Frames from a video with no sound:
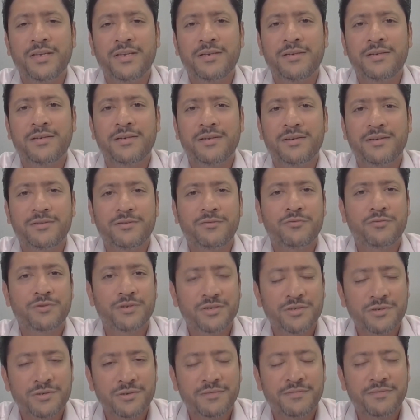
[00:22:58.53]
in the
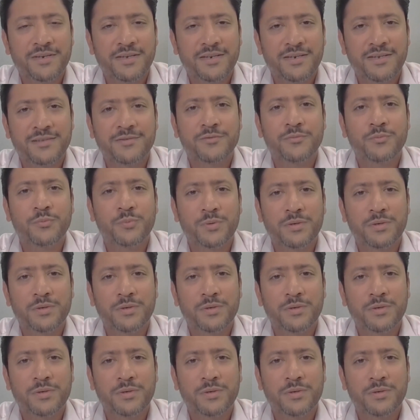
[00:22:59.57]
traditional finance